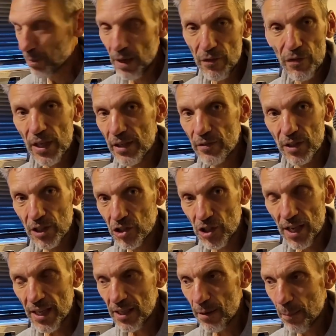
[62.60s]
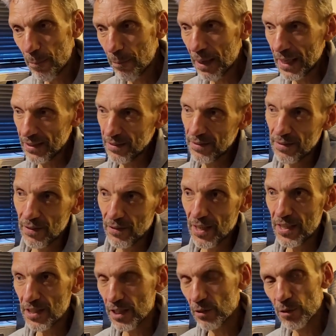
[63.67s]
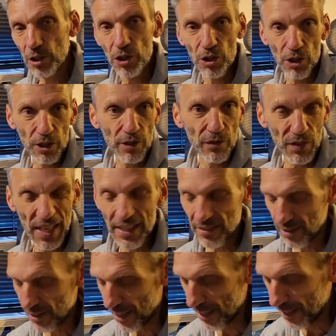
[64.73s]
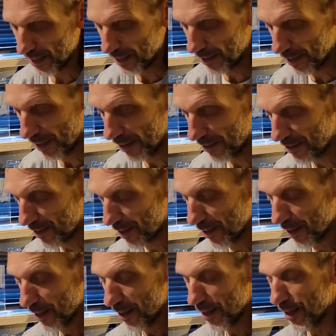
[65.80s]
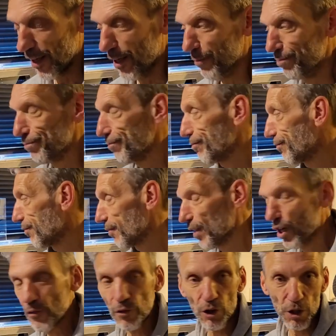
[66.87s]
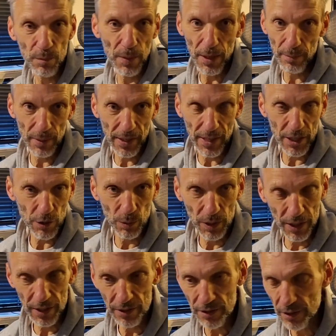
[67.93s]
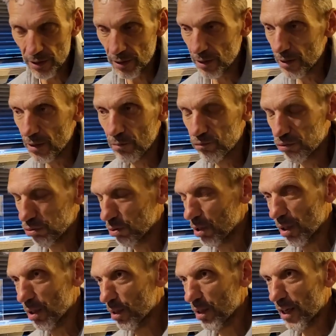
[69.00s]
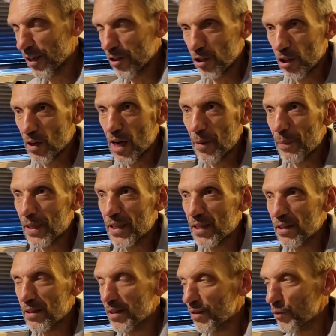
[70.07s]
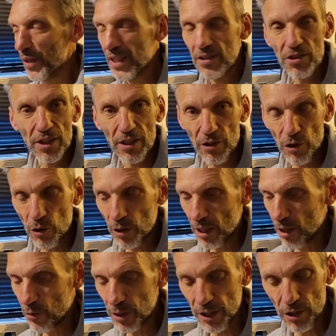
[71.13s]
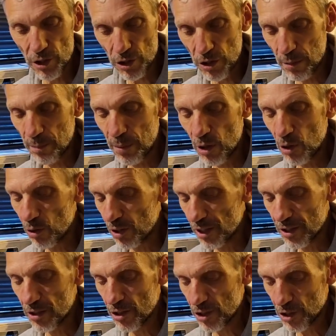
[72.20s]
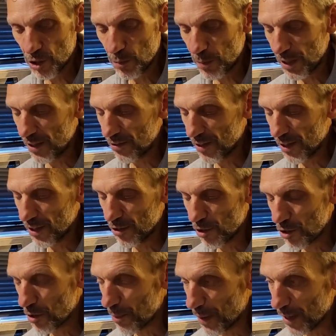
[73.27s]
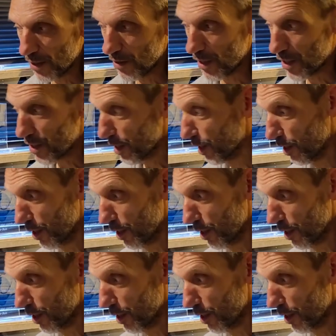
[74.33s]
my favorite track, but the racing was sort of entertaining in the end. Of course, Marc Marquez won it. I don't know how many weekends in a row now he does the pole, he does the sprint, and he does the main race.